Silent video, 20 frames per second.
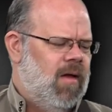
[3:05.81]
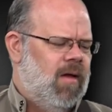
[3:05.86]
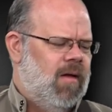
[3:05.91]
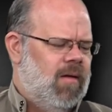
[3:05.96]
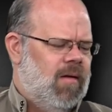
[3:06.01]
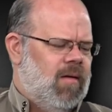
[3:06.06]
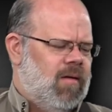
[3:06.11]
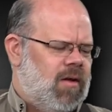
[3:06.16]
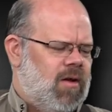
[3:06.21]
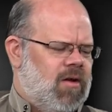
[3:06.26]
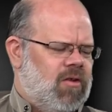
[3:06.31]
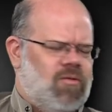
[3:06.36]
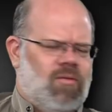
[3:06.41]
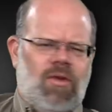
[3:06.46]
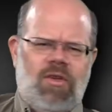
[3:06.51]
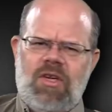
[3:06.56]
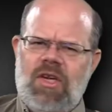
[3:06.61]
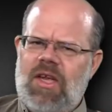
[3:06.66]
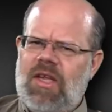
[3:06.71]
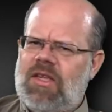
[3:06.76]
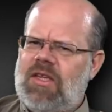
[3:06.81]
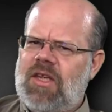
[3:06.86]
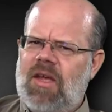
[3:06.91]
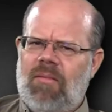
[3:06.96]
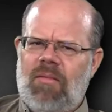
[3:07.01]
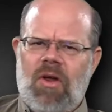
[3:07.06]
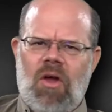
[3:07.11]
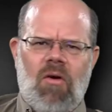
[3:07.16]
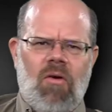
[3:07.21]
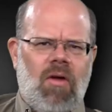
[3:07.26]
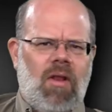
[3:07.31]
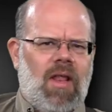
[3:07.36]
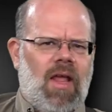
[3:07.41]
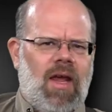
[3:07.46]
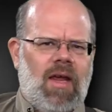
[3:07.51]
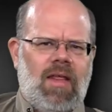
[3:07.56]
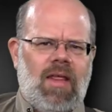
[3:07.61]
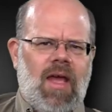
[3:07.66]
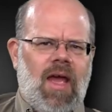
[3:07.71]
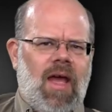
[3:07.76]
Because once you get something going
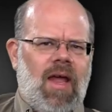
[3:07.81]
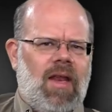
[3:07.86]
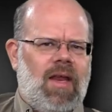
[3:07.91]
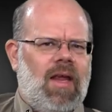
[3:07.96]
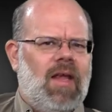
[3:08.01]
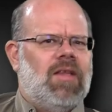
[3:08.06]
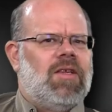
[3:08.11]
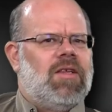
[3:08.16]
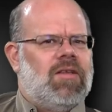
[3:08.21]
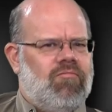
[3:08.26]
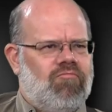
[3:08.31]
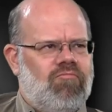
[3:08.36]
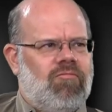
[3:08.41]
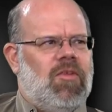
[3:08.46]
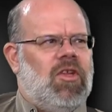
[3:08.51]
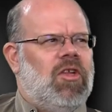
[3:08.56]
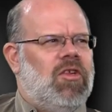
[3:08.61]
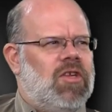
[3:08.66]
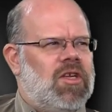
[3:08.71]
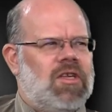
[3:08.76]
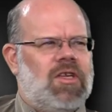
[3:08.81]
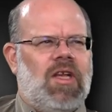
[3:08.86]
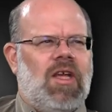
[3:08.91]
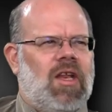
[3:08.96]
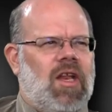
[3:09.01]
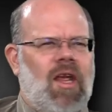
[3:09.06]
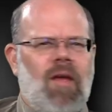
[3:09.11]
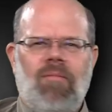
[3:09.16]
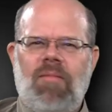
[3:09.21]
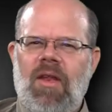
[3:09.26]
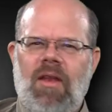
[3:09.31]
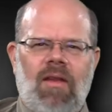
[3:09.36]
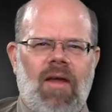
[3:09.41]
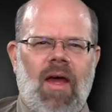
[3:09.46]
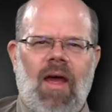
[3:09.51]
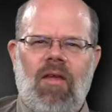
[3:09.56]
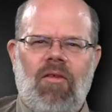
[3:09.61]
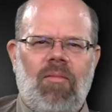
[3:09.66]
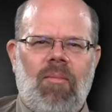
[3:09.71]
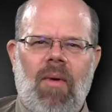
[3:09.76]
like that, it's you just get
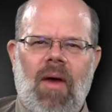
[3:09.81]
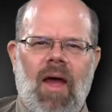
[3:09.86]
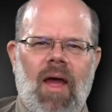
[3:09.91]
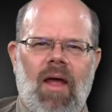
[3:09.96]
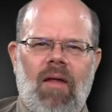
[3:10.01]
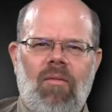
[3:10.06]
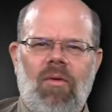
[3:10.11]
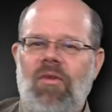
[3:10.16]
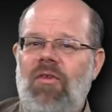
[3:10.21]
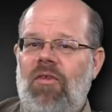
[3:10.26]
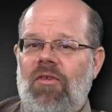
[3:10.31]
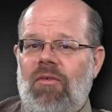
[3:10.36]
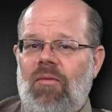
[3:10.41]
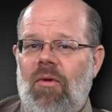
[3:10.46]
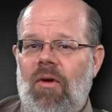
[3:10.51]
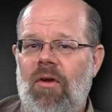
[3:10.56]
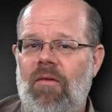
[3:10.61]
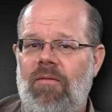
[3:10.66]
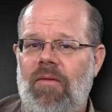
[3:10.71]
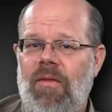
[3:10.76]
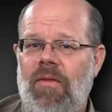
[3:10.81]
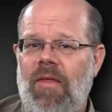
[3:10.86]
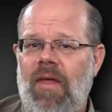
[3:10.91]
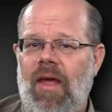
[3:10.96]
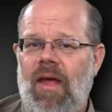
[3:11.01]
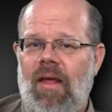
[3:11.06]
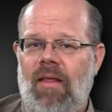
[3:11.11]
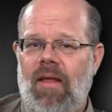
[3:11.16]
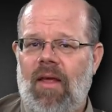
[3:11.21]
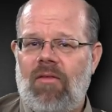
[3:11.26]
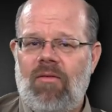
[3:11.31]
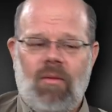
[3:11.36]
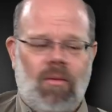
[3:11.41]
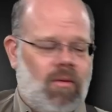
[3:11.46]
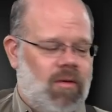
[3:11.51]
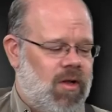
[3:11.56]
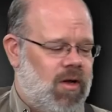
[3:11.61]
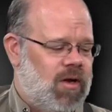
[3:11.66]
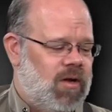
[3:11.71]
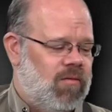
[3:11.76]
hypnotized by it, which is a wonderful thing. That's what
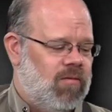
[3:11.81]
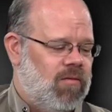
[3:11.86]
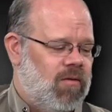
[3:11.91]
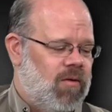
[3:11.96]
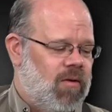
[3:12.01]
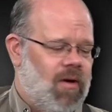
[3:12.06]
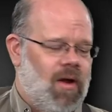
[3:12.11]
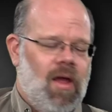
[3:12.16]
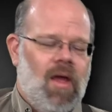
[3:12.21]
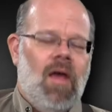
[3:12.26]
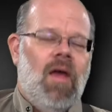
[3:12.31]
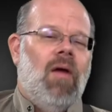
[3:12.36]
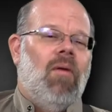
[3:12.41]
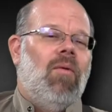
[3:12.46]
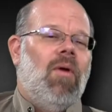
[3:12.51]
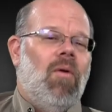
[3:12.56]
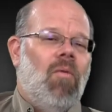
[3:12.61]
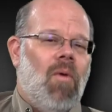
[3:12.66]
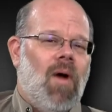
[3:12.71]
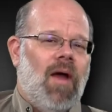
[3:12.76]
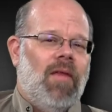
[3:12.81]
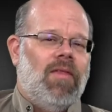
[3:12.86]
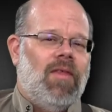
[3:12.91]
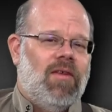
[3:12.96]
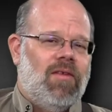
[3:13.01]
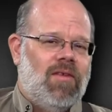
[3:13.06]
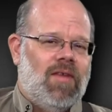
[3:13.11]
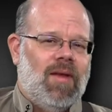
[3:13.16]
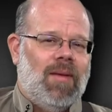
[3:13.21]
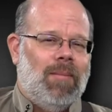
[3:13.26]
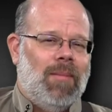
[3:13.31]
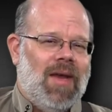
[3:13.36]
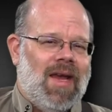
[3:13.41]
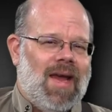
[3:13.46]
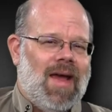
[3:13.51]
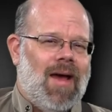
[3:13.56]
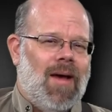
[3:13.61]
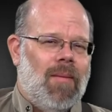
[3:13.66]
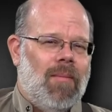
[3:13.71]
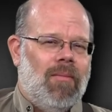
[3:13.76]
we're looking for. We want this to
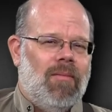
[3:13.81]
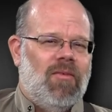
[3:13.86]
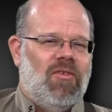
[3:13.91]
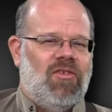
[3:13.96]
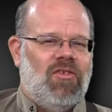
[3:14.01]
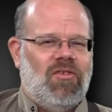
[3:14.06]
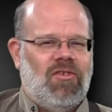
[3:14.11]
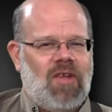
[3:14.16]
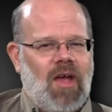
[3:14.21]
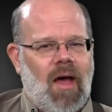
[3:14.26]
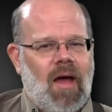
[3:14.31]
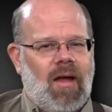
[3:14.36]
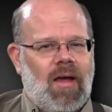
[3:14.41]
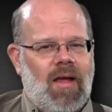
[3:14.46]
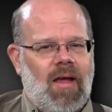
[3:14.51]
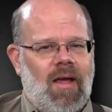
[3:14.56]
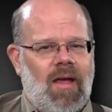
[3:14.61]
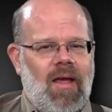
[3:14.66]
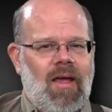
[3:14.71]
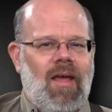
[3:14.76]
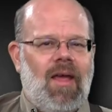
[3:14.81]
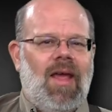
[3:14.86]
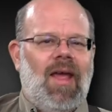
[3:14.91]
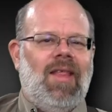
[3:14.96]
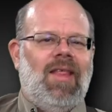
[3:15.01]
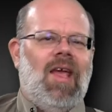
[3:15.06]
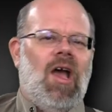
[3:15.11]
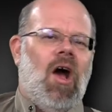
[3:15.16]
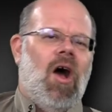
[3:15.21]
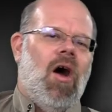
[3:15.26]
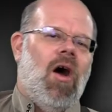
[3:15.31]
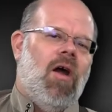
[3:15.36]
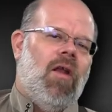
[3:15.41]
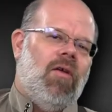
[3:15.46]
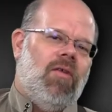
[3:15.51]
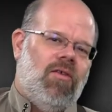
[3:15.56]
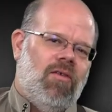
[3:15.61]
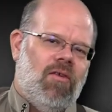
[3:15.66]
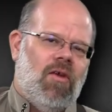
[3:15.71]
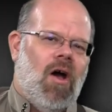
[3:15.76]
become stuck in the
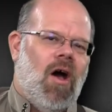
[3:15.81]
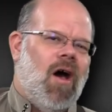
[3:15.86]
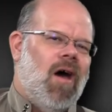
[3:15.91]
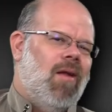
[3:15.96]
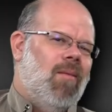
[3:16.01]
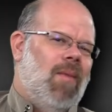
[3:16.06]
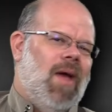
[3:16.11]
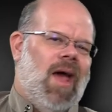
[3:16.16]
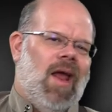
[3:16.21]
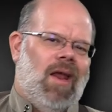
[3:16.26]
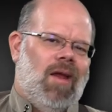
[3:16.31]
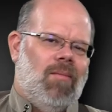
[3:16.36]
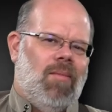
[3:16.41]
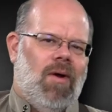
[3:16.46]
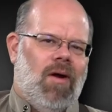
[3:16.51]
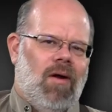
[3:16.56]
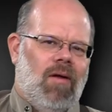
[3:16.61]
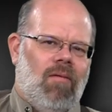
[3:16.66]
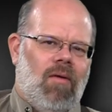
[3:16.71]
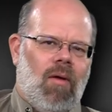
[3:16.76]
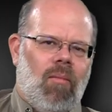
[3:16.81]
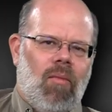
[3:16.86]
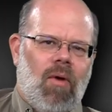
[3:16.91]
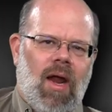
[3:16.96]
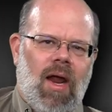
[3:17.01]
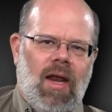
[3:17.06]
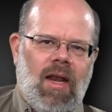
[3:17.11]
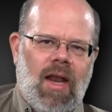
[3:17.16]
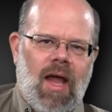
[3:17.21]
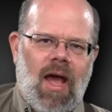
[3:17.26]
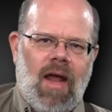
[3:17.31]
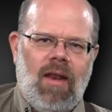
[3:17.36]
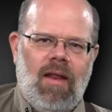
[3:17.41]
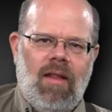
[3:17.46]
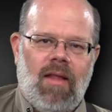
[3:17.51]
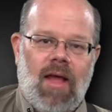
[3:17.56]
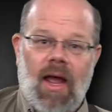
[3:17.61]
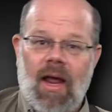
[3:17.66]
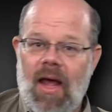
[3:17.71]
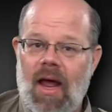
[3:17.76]
auto automatic part of our brain, not
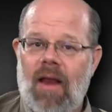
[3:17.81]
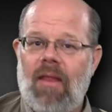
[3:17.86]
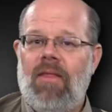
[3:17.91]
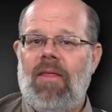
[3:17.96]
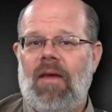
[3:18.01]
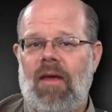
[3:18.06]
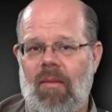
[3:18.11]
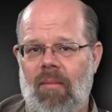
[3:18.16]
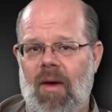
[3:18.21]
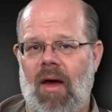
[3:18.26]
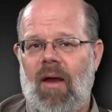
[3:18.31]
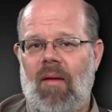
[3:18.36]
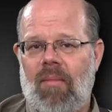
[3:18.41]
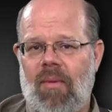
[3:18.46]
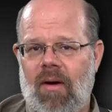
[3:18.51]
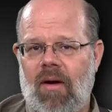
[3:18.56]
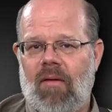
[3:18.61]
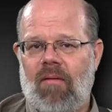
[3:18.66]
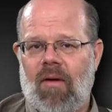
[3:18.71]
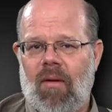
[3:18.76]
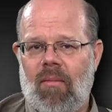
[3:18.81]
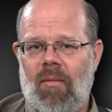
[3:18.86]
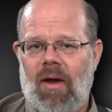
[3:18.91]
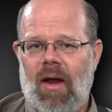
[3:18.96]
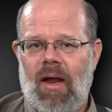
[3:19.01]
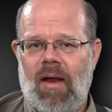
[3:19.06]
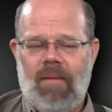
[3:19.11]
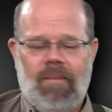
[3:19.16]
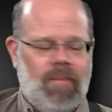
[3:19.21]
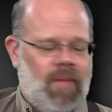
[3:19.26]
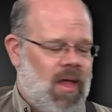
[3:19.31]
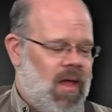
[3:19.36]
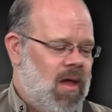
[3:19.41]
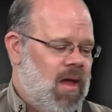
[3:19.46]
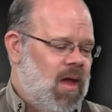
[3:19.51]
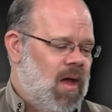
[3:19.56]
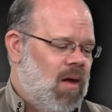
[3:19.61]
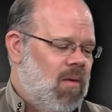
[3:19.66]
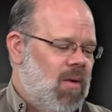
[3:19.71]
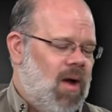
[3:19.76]
in the I got to think about it part of our brain.
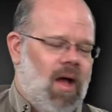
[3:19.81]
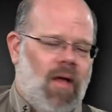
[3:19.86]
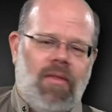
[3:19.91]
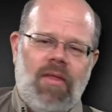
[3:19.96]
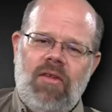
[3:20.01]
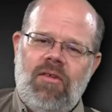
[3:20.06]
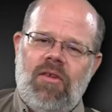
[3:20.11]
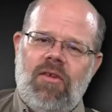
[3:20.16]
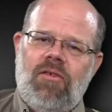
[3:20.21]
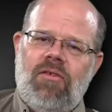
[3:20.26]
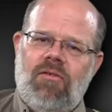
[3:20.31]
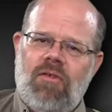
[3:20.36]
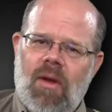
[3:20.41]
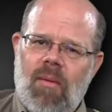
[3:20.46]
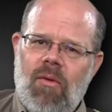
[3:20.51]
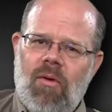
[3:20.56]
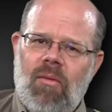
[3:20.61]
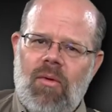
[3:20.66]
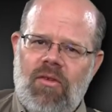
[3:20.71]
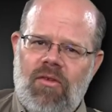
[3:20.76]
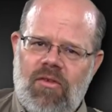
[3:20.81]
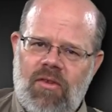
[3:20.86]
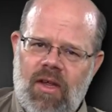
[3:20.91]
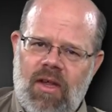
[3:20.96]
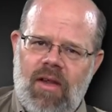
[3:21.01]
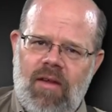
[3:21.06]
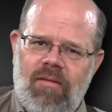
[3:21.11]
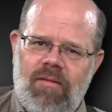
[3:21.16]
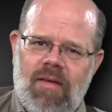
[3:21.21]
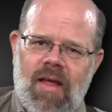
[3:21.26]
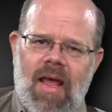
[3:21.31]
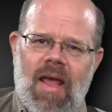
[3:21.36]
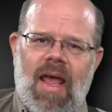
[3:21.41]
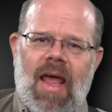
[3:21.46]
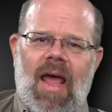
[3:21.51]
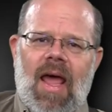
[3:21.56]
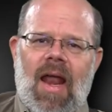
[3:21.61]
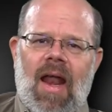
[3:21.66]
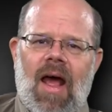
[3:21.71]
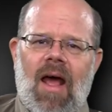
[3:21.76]
Well, this is Strumming with Steve,
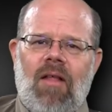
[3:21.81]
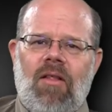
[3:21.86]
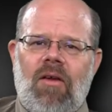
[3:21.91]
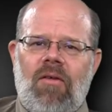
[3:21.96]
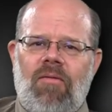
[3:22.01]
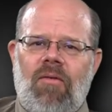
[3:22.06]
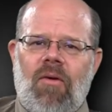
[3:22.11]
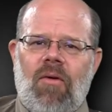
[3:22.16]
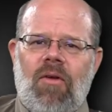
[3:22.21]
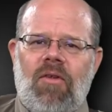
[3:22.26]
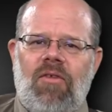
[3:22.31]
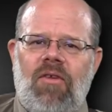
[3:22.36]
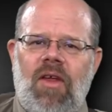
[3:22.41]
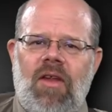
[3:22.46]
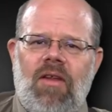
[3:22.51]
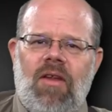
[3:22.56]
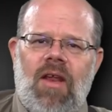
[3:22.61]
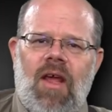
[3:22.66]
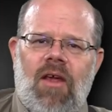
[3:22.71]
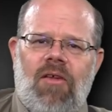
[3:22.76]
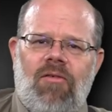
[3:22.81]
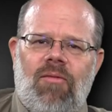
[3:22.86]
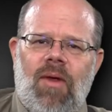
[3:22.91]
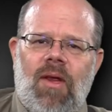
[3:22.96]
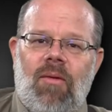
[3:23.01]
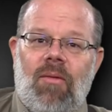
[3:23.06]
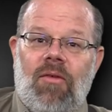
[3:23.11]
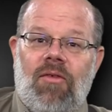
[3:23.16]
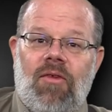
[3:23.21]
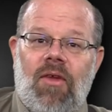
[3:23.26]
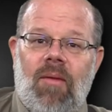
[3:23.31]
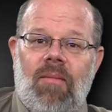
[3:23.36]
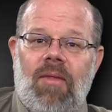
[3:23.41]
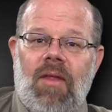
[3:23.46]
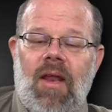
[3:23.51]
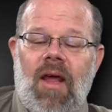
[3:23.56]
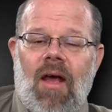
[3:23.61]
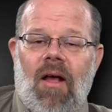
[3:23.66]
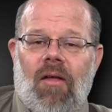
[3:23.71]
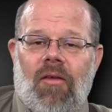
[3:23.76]
and I look forward to seeing you next week with
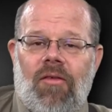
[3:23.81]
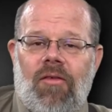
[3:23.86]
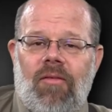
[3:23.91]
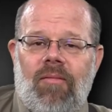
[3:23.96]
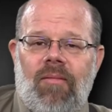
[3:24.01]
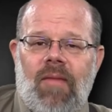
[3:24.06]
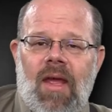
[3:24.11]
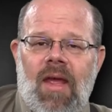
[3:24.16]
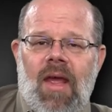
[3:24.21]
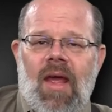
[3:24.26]
something else.